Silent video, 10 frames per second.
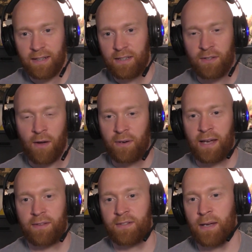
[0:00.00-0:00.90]
you don't
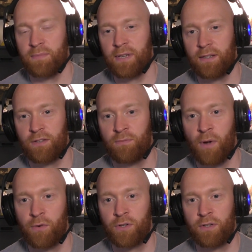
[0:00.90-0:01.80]
get the same sense of
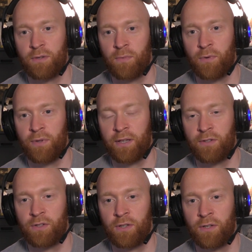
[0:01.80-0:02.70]
motion smoothing
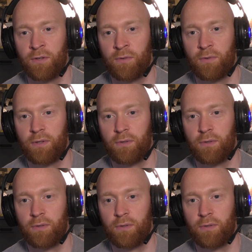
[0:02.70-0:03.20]
as you do,